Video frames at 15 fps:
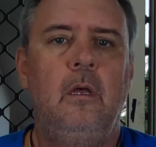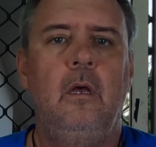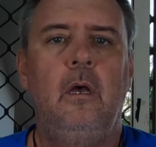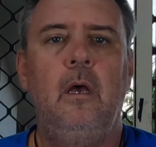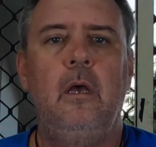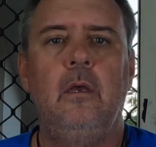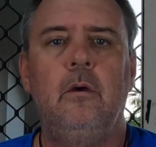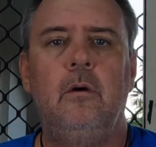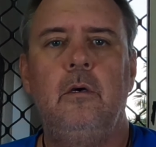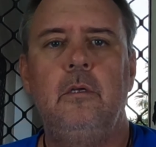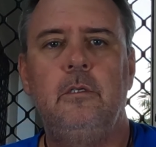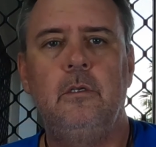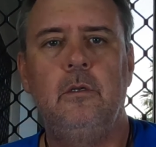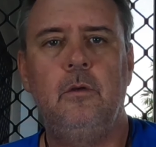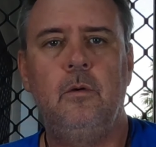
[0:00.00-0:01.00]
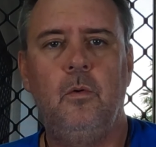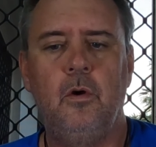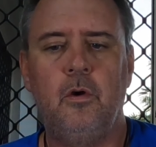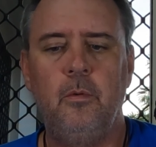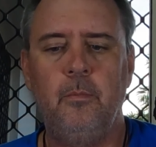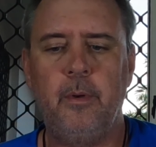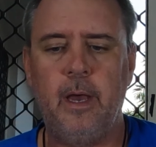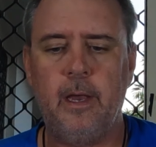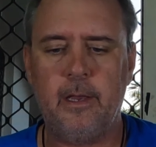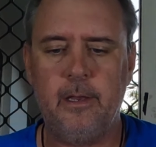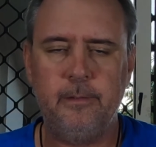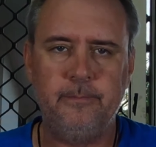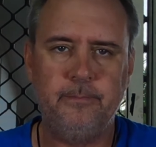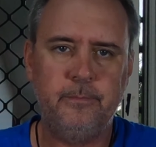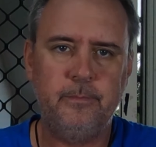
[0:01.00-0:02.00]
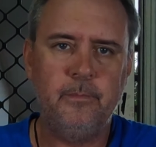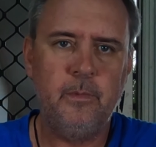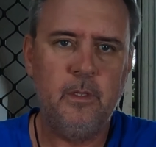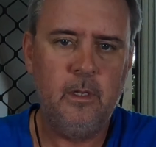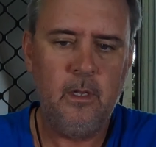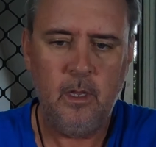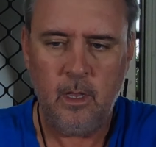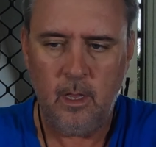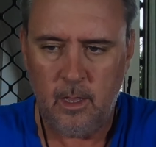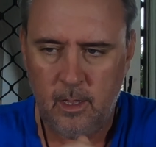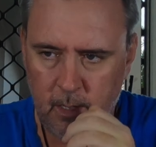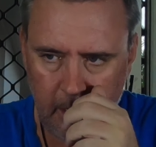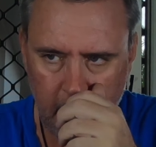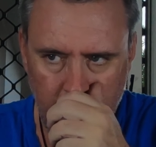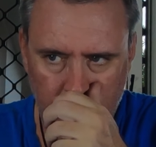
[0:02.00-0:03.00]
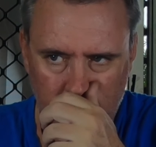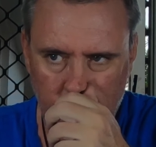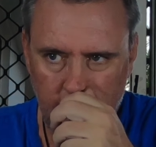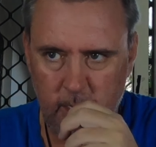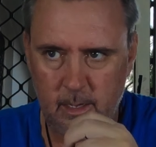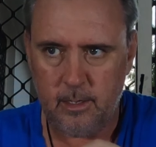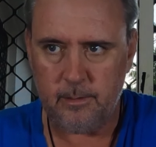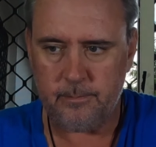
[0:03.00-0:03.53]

Hey guys, welcome back. As